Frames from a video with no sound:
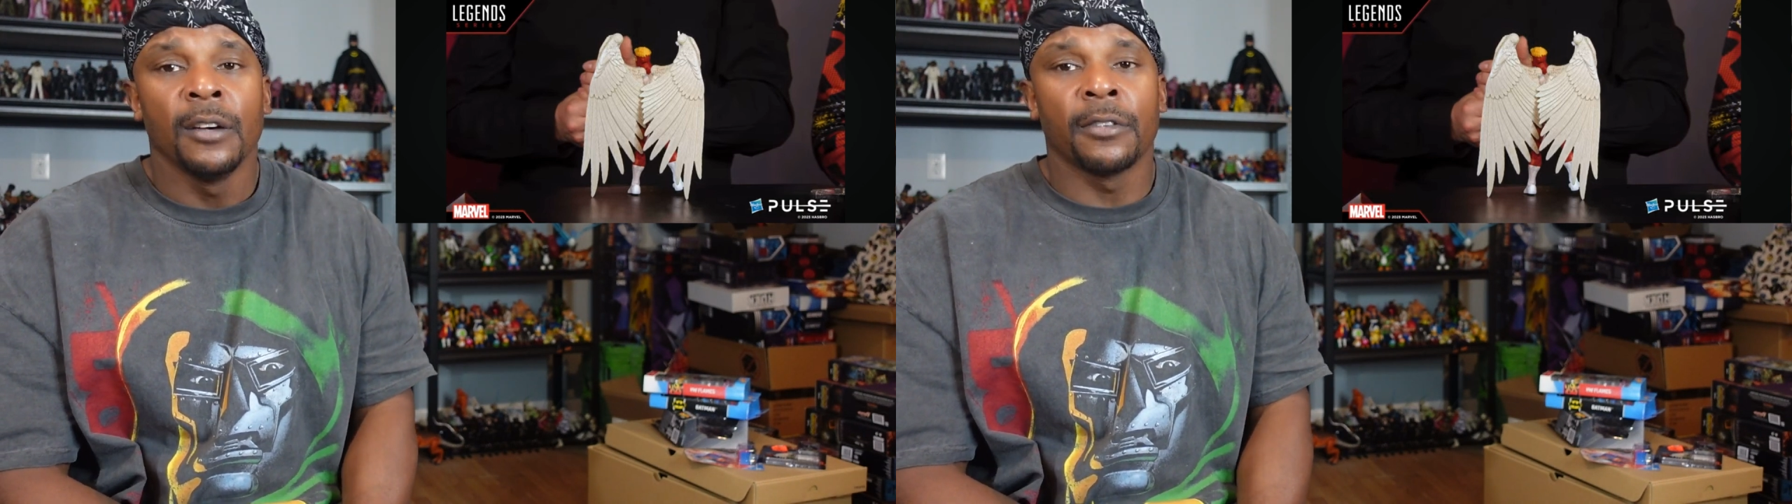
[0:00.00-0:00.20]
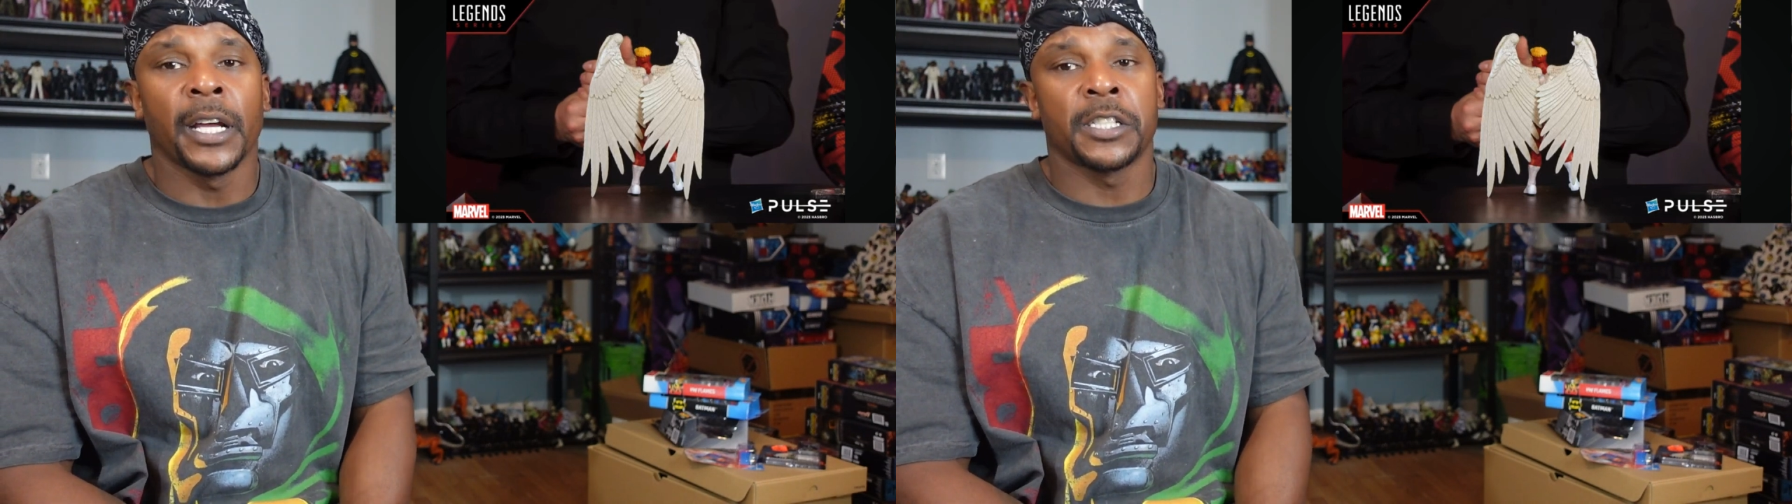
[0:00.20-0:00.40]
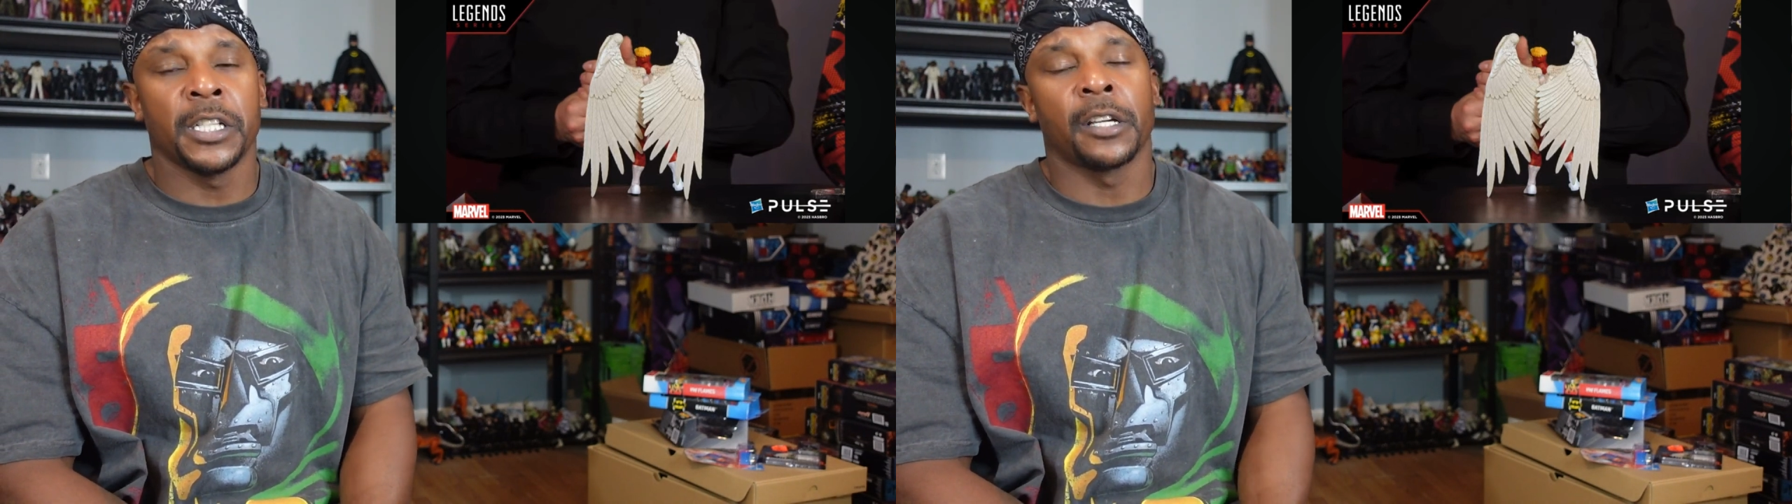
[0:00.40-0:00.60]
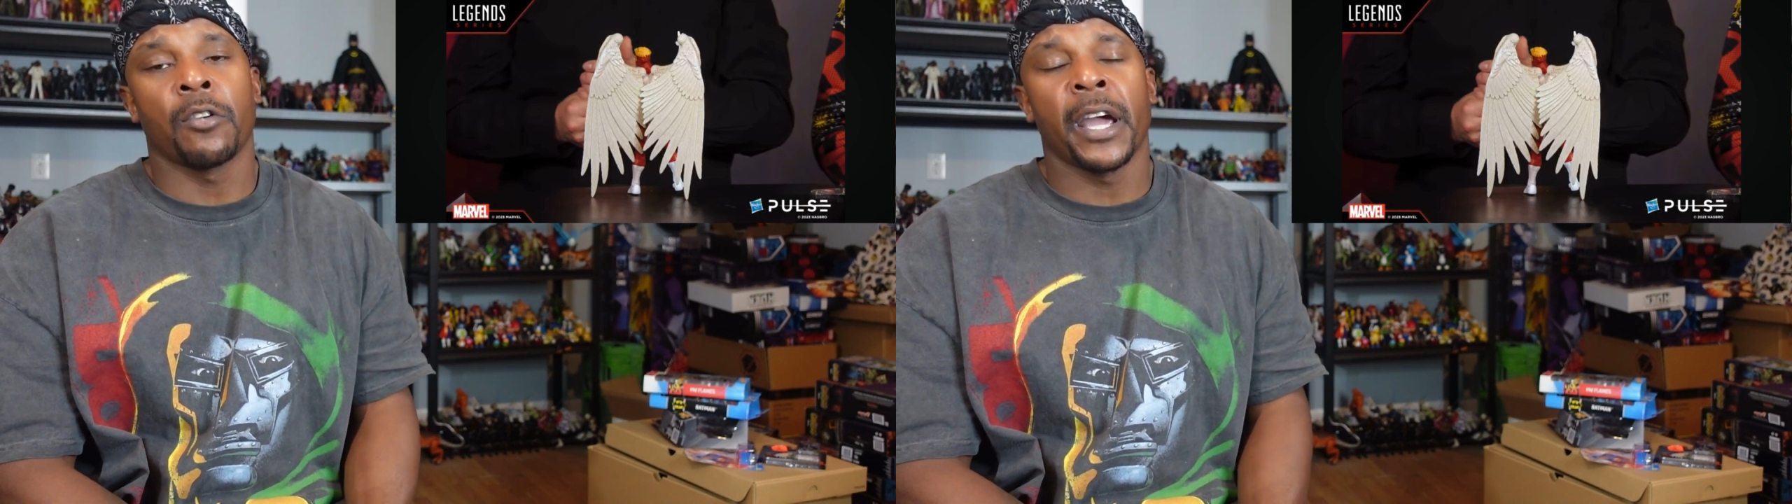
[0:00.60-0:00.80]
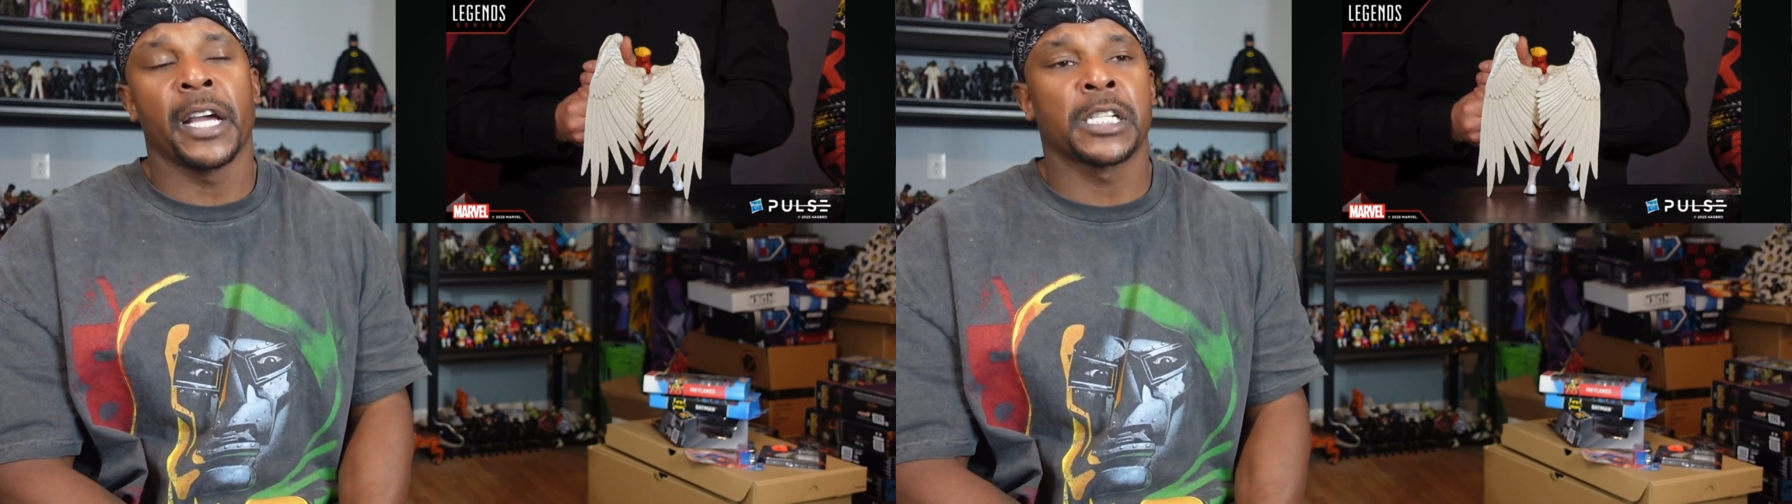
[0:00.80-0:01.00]
for that shit
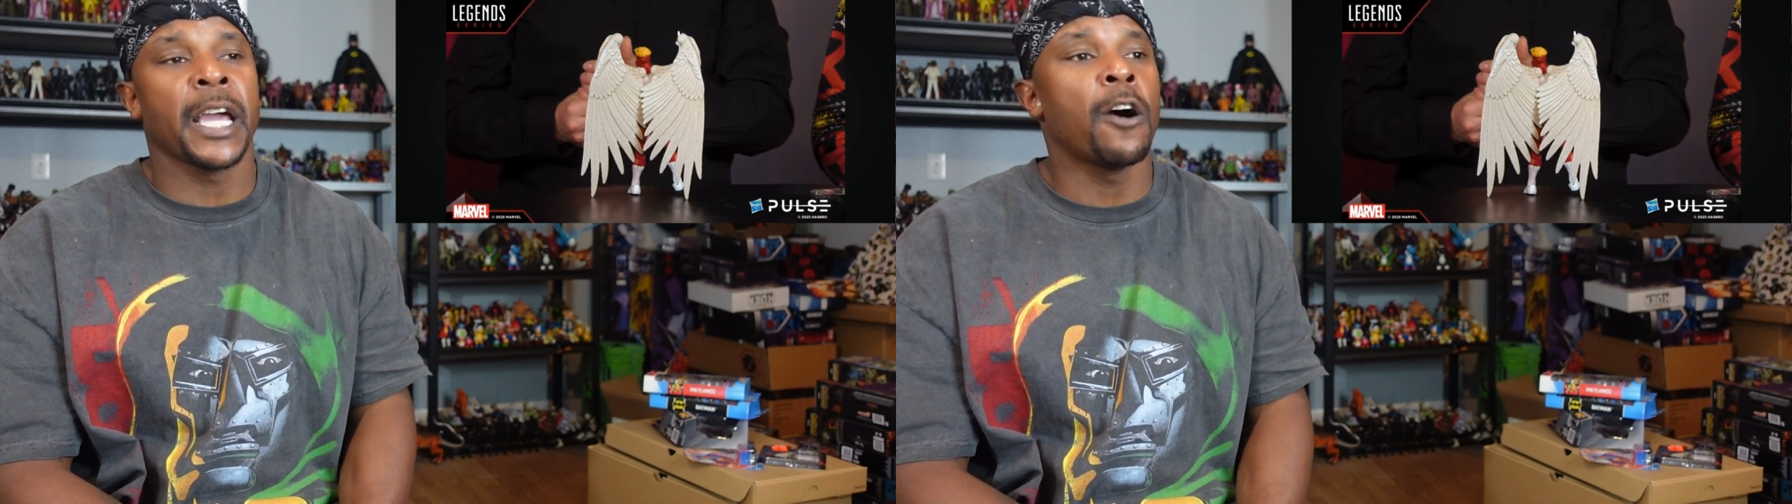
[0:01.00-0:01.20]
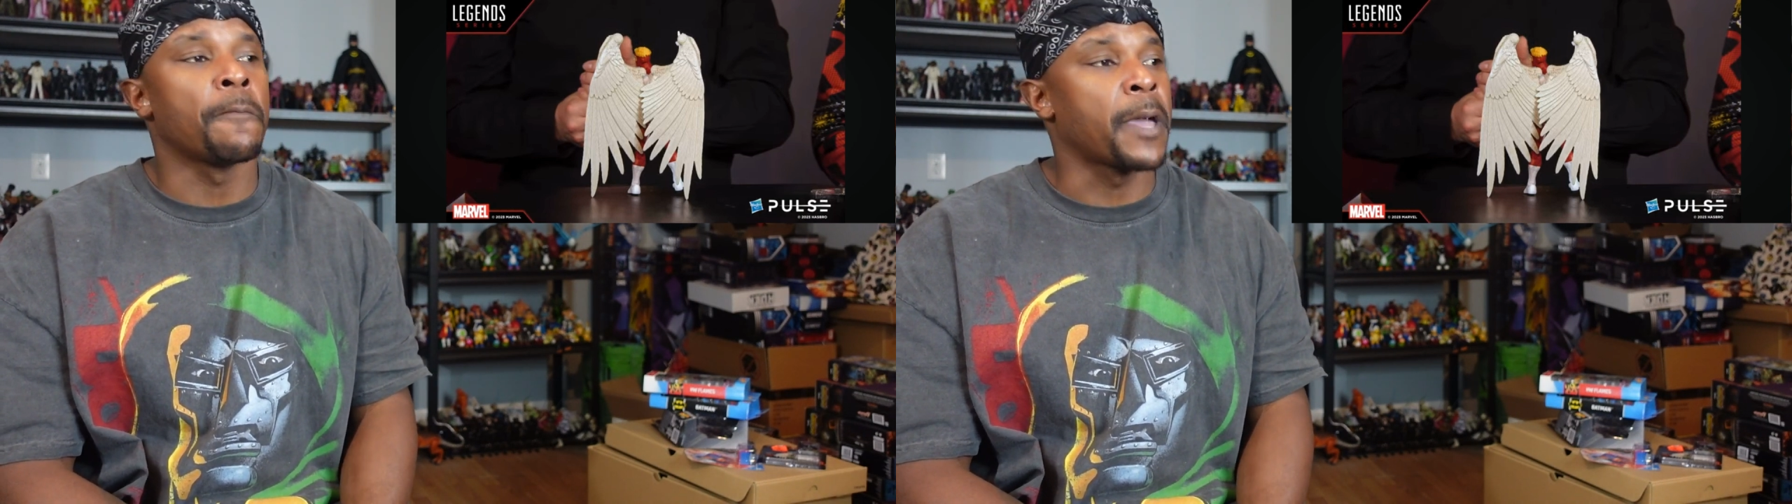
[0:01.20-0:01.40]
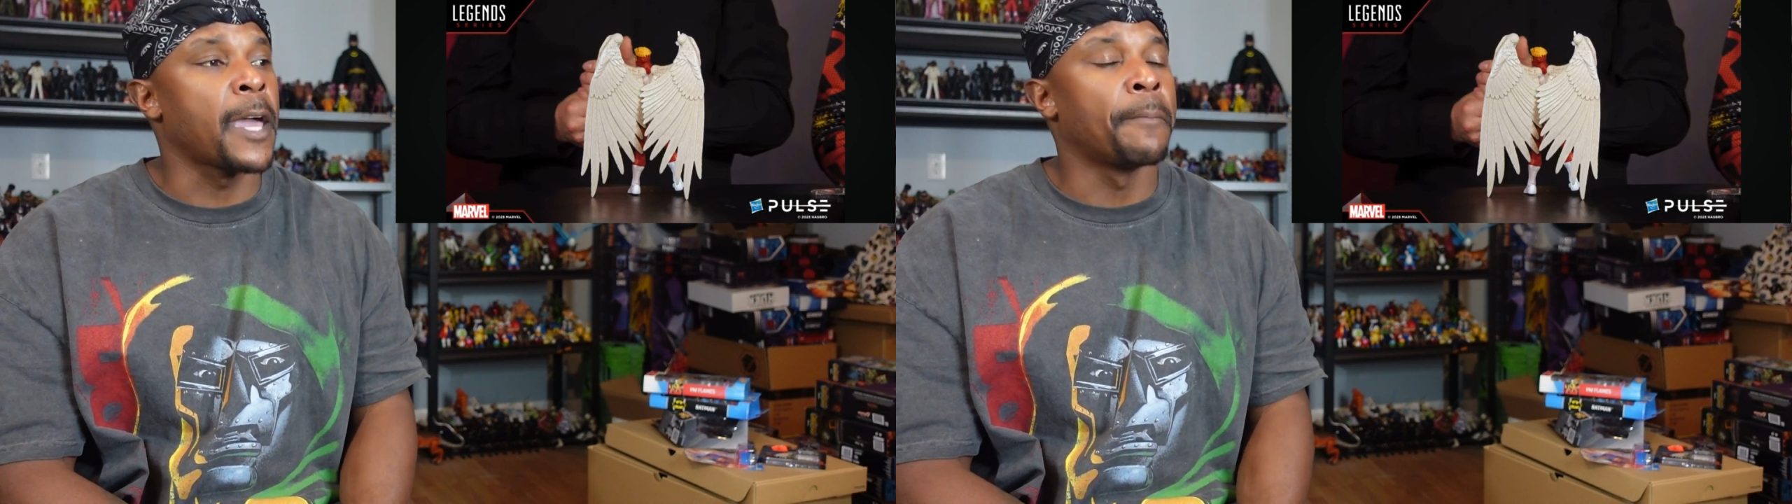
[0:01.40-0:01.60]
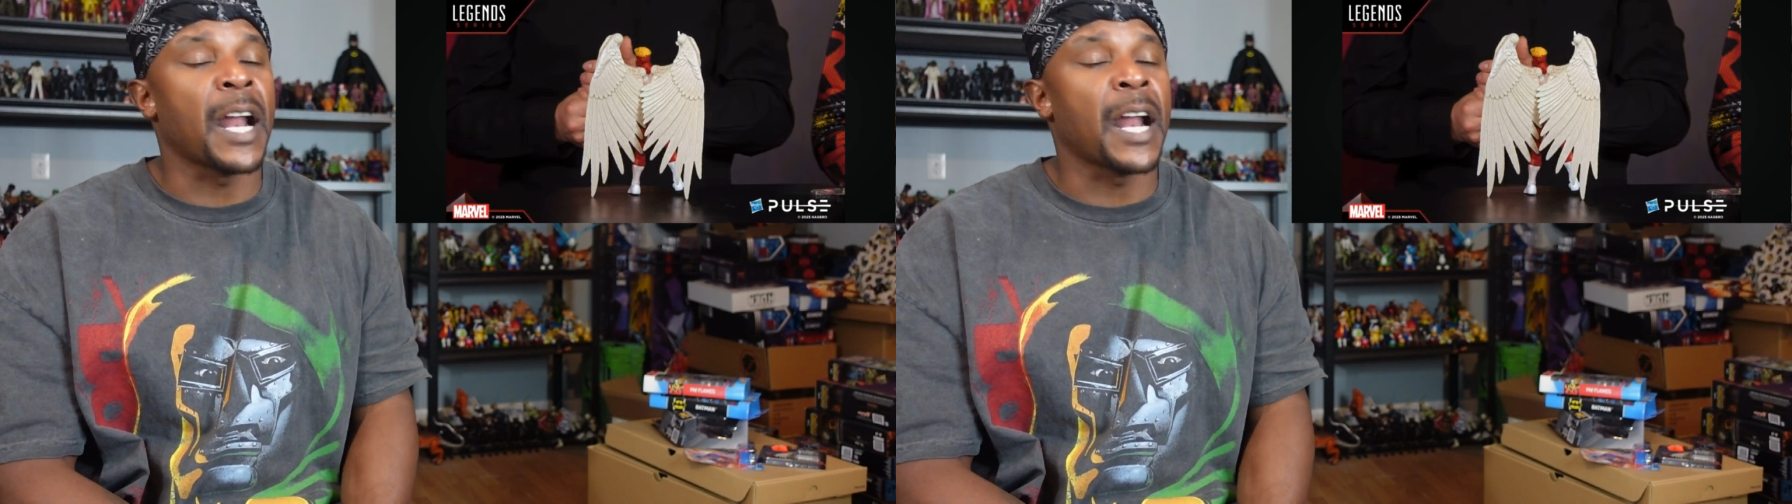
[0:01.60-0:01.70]
crash out, man.